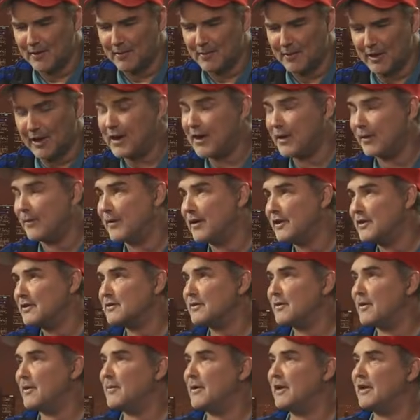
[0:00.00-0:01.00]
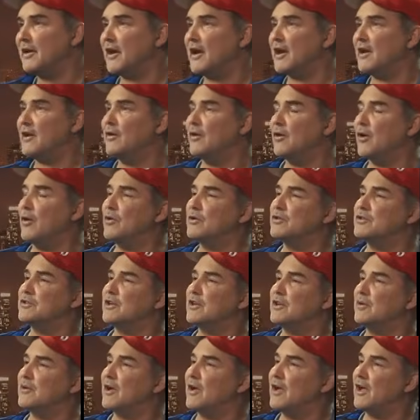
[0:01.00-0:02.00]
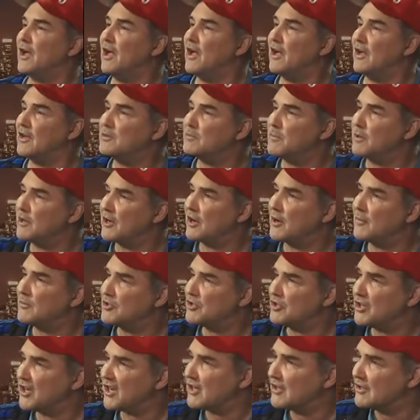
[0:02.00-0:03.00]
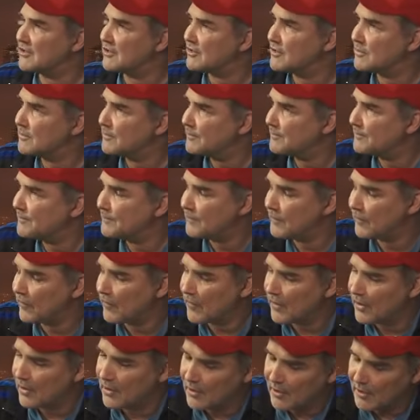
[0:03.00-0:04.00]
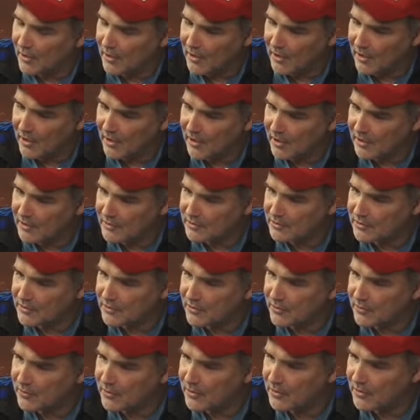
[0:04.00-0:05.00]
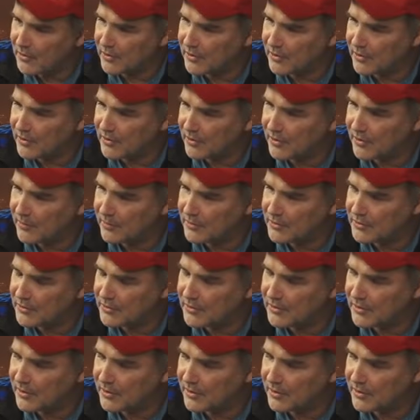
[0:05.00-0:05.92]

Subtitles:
But anyways, my dad knows that eggs become chickens. And so he was